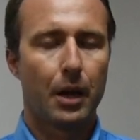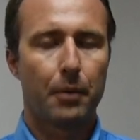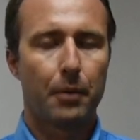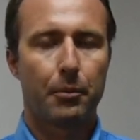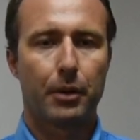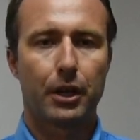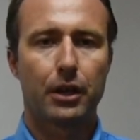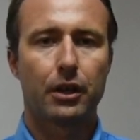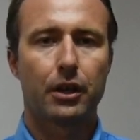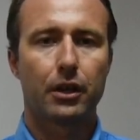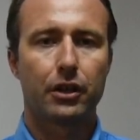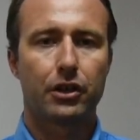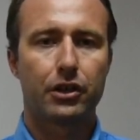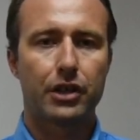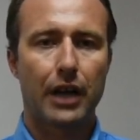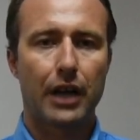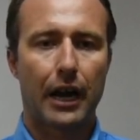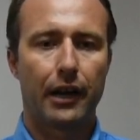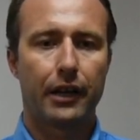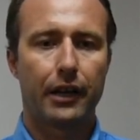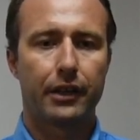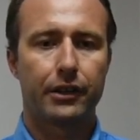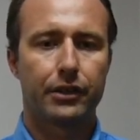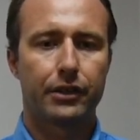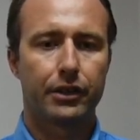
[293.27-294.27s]
but the
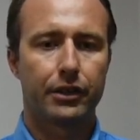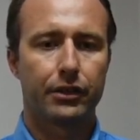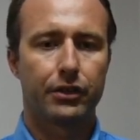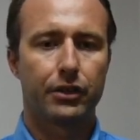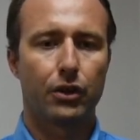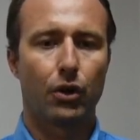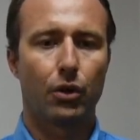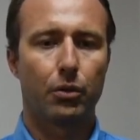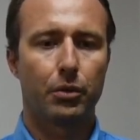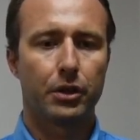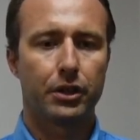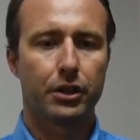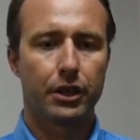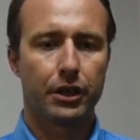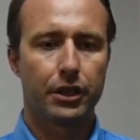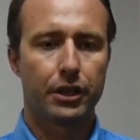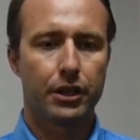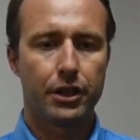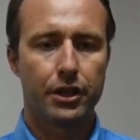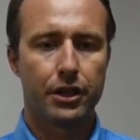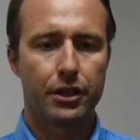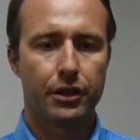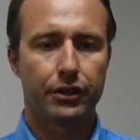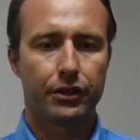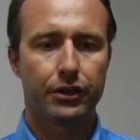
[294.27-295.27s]
challenges over the
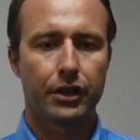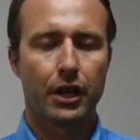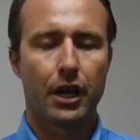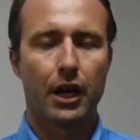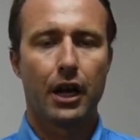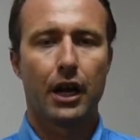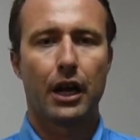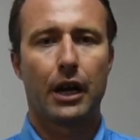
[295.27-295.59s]
years